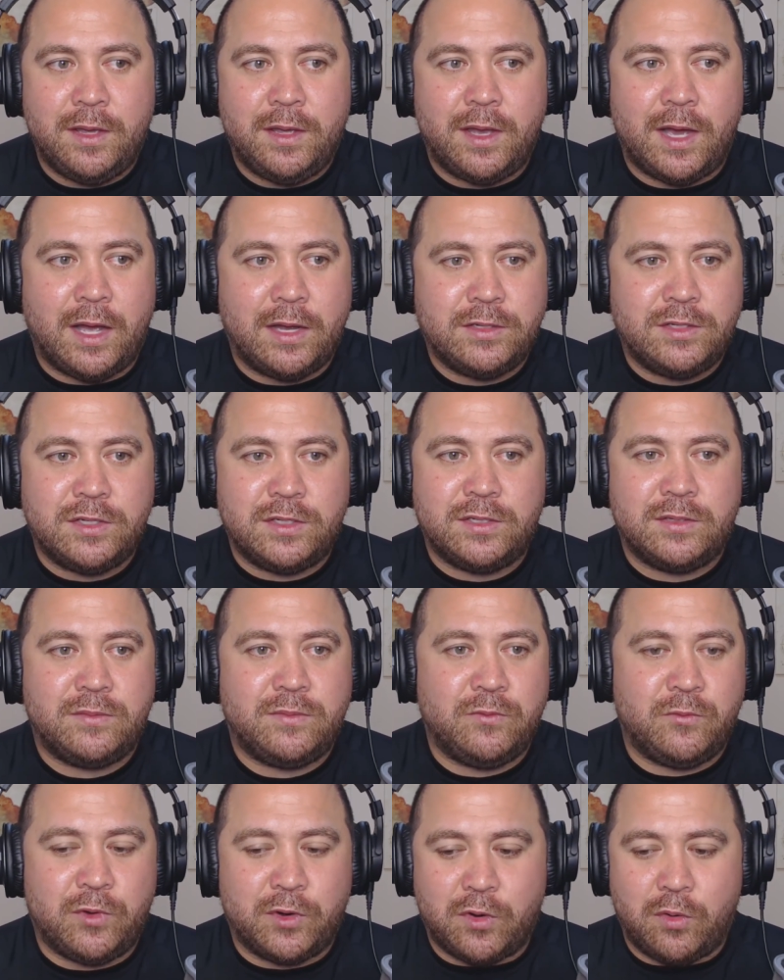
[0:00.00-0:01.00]
I just
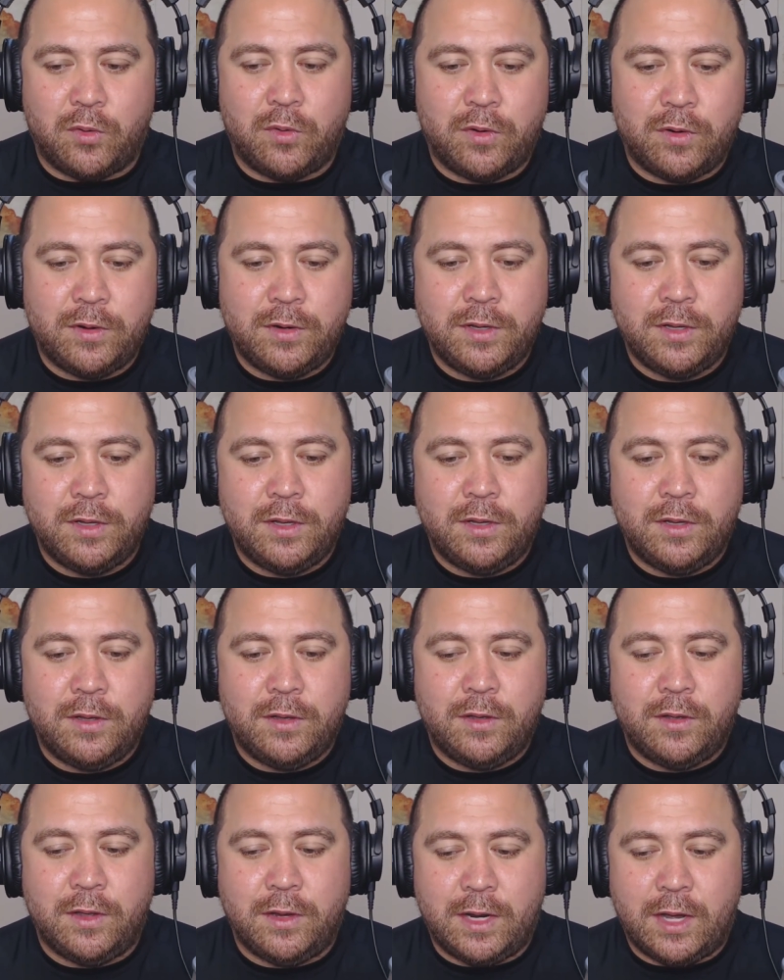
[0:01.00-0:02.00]
record
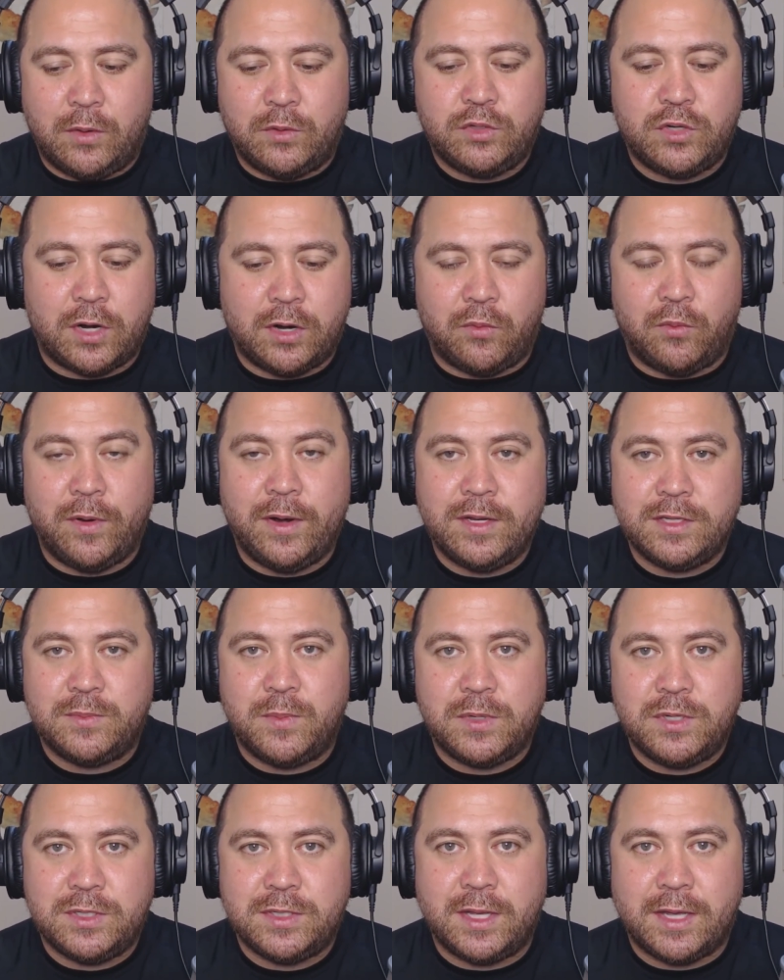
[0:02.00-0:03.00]
and I would try to read as
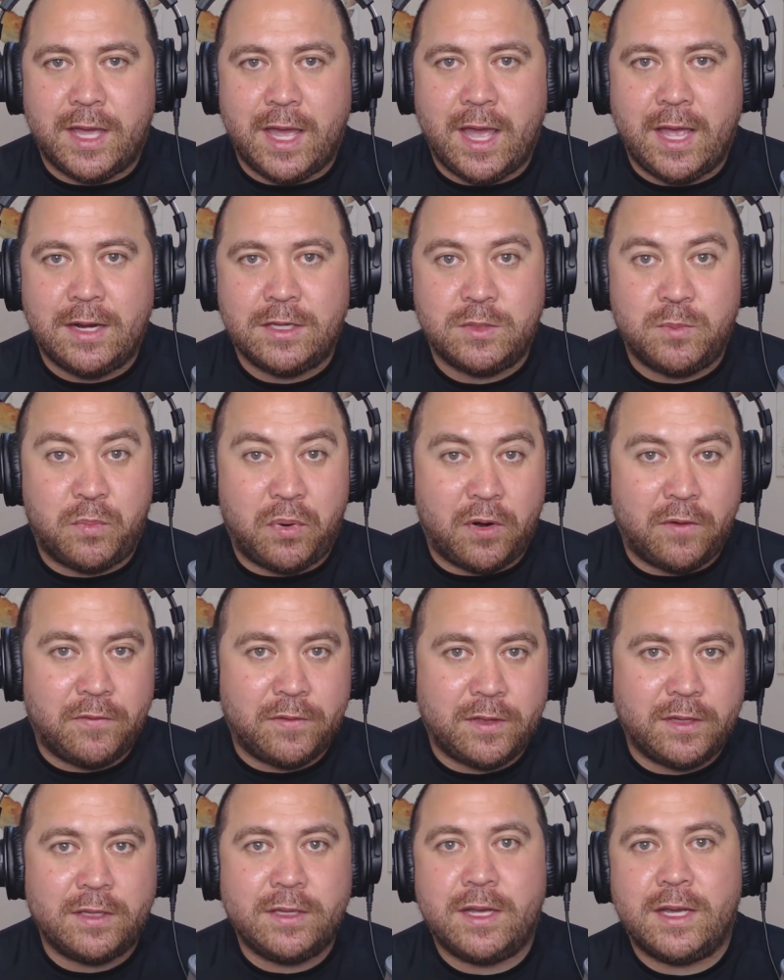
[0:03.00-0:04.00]
much as I can, as
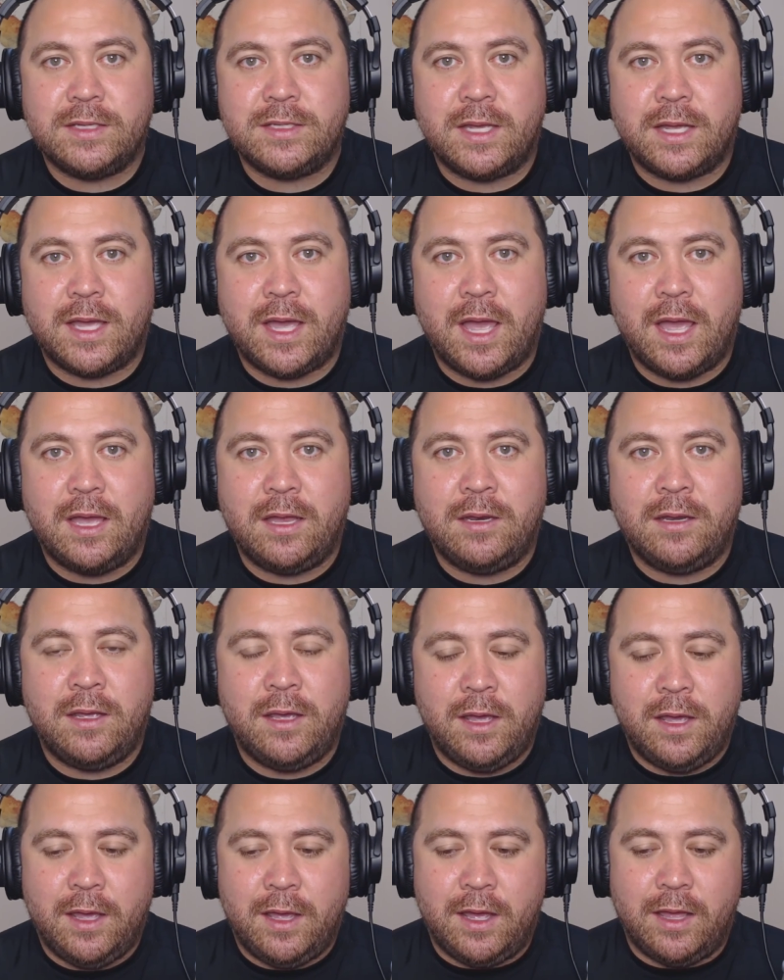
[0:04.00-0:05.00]
perfectly as I can.
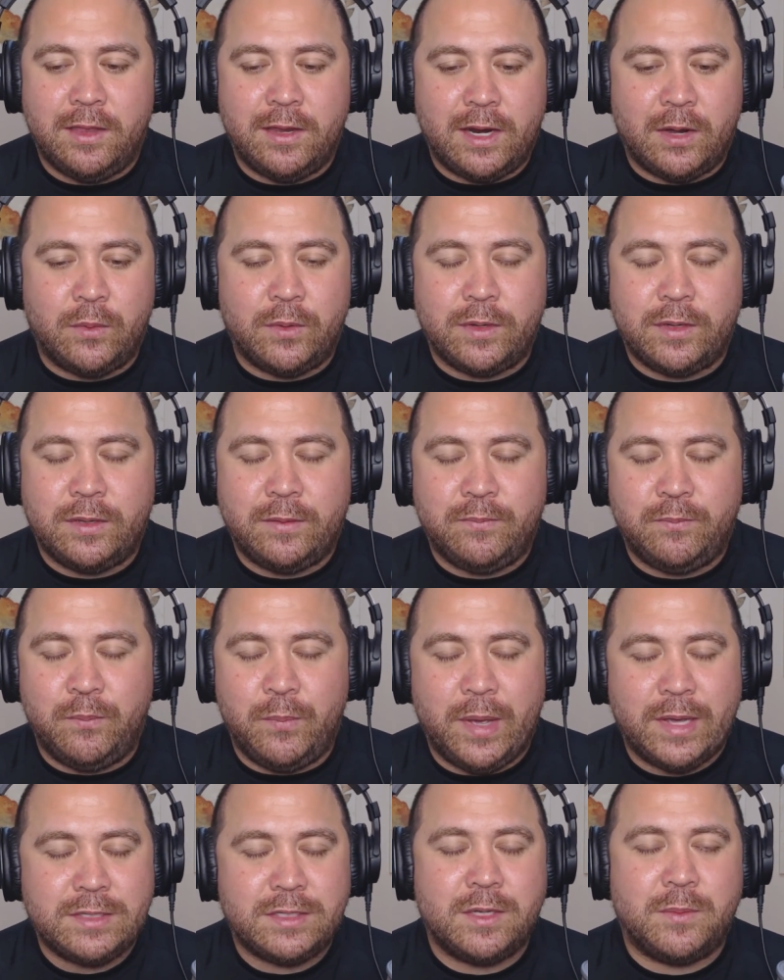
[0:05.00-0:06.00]
And then I would
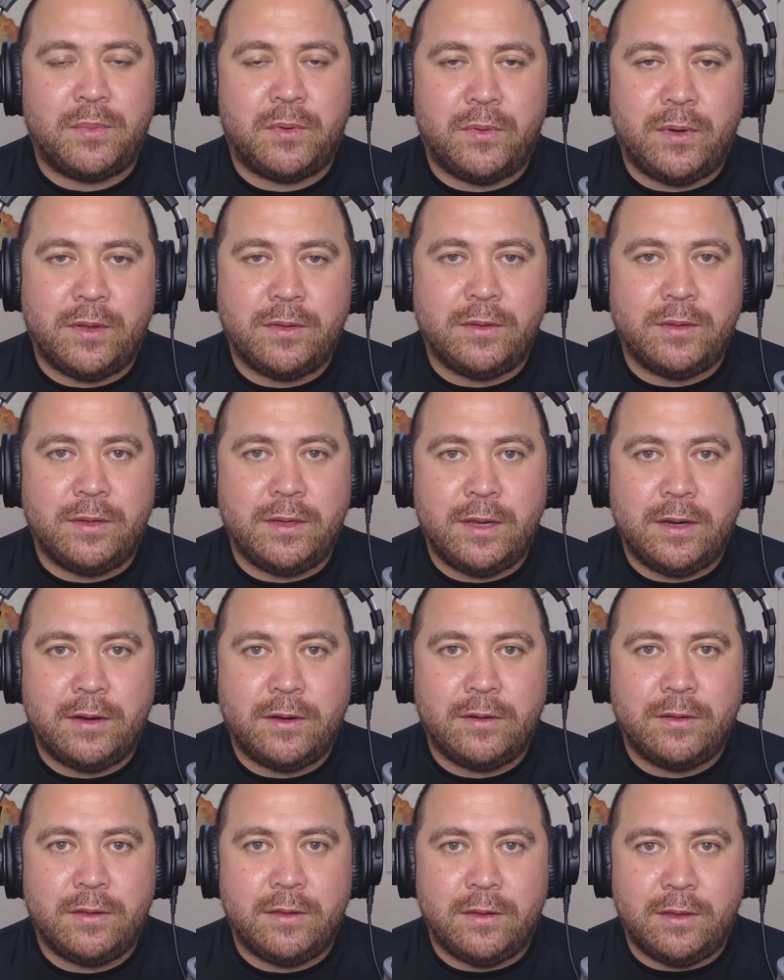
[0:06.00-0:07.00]
mess up around the
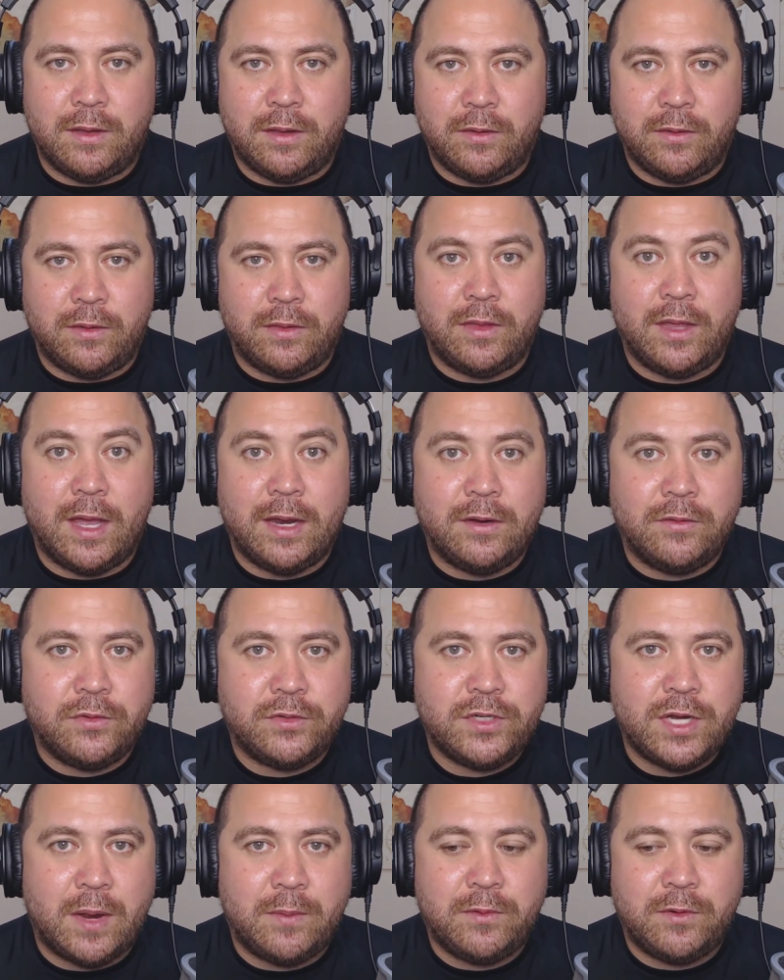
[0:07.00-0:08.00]
near the, the end of
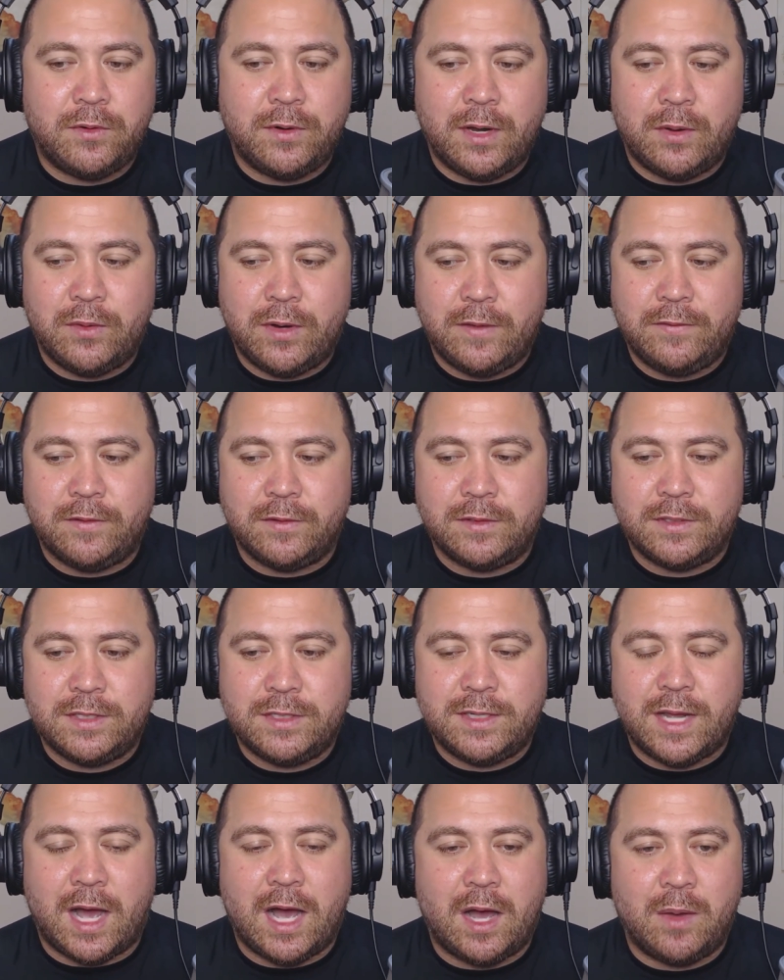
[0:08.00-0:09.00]
the chapter, and I would have to
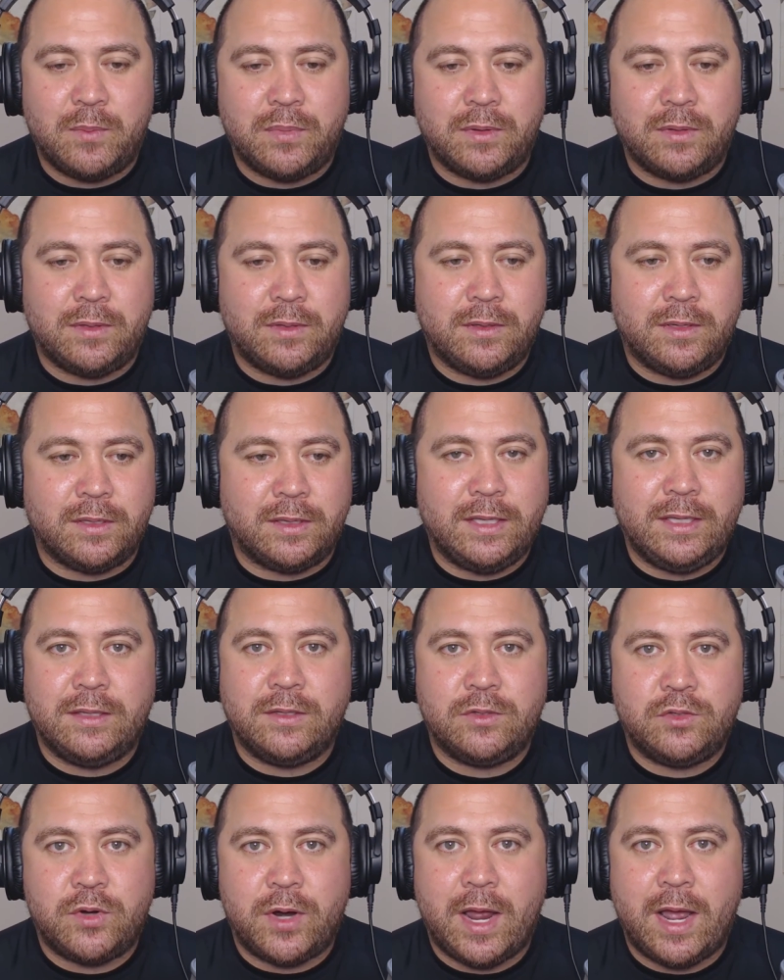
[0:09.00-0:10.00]
stop and delete
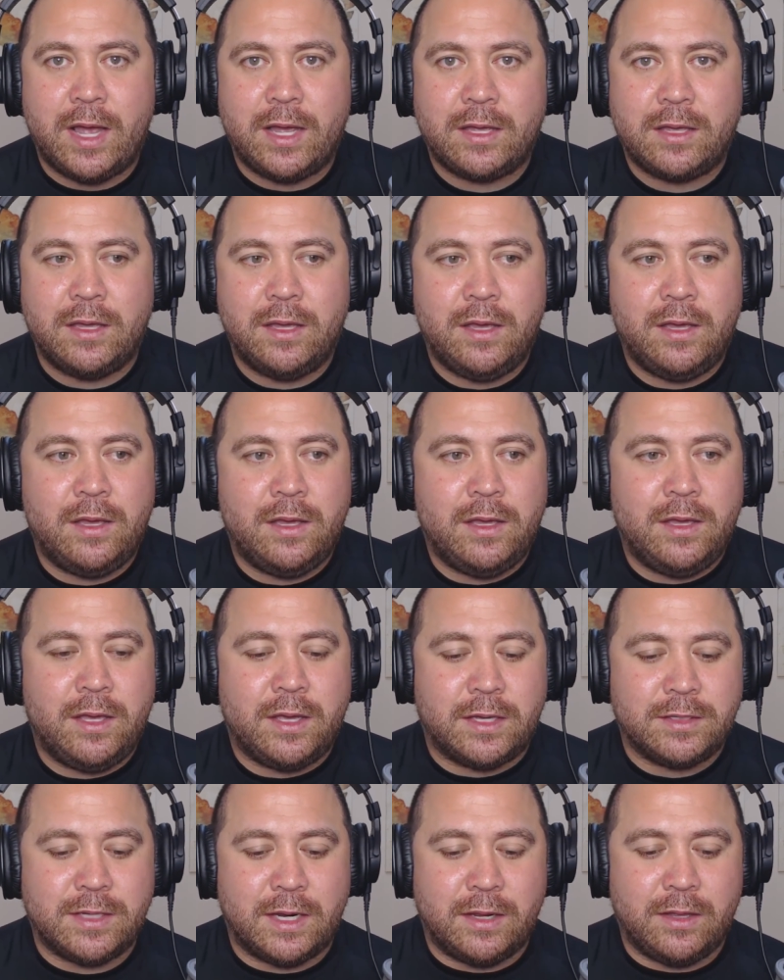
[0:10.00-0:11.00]
the track
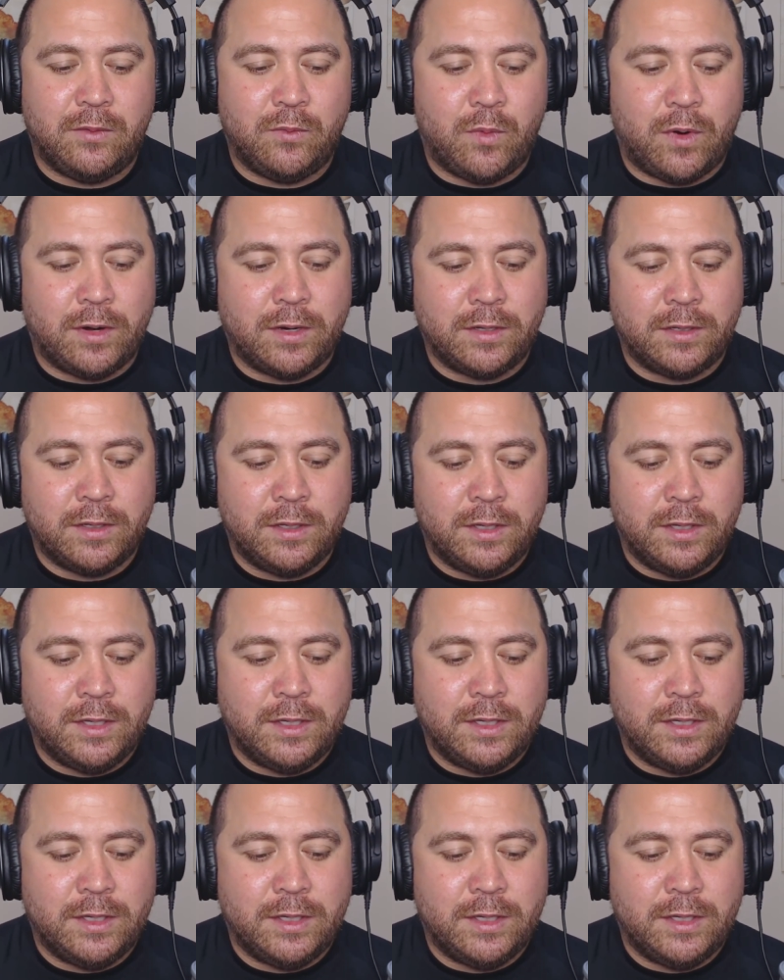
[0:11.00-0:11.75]
because I didn't want to